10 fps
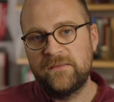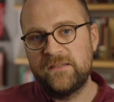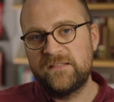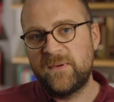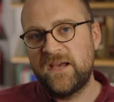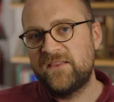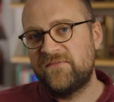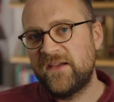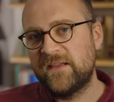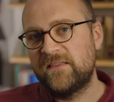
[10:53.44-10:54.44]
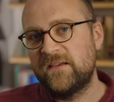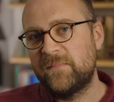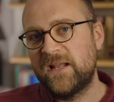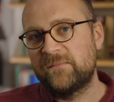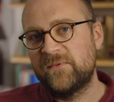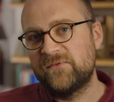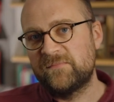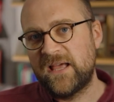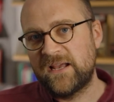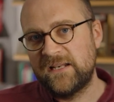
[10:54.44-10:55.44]
Despite the fact that Blackman was
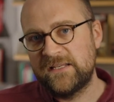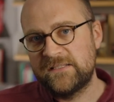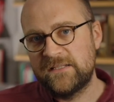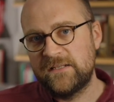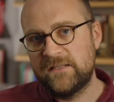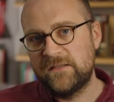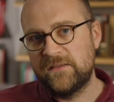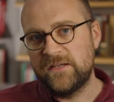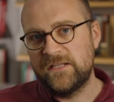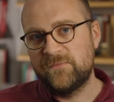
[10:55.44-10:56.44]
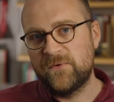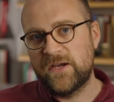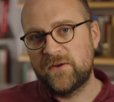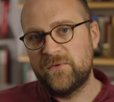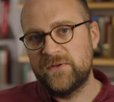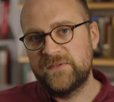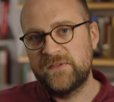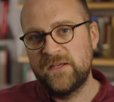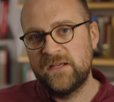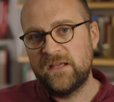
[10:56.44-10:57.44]
blacklisted, that his work was
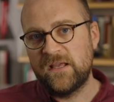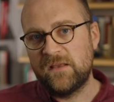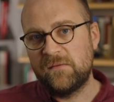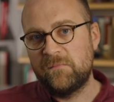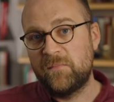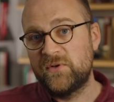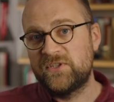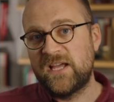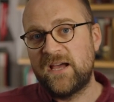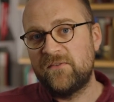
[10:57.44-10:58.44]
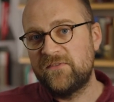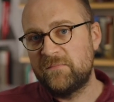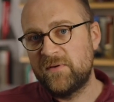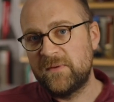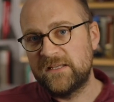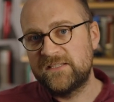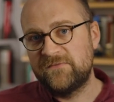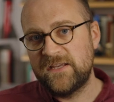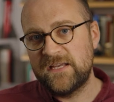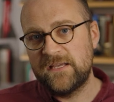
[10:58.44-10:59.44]
pushed out of the public
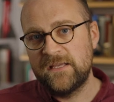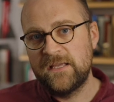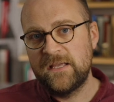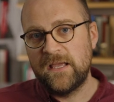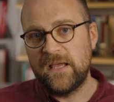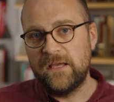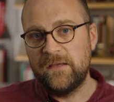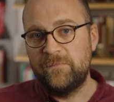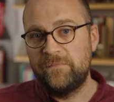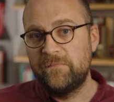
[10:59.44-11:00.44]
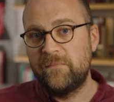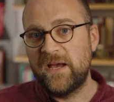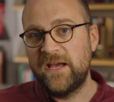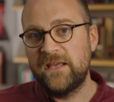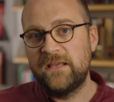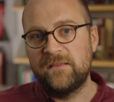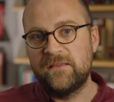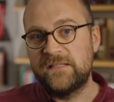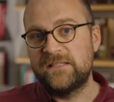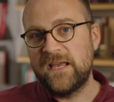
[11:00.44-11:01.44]
sphere by
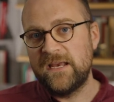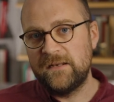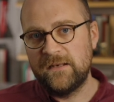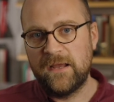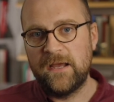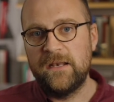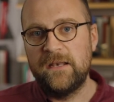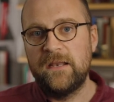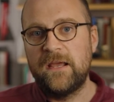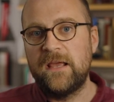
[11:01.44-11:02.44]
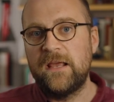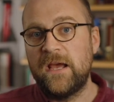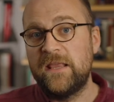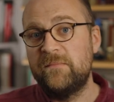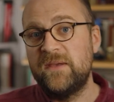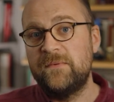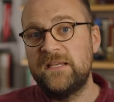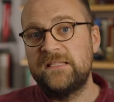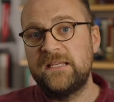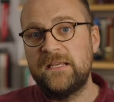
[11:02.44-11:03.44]
the state and the
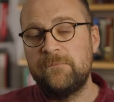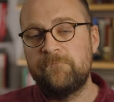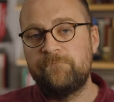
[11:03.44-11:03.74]
BBC,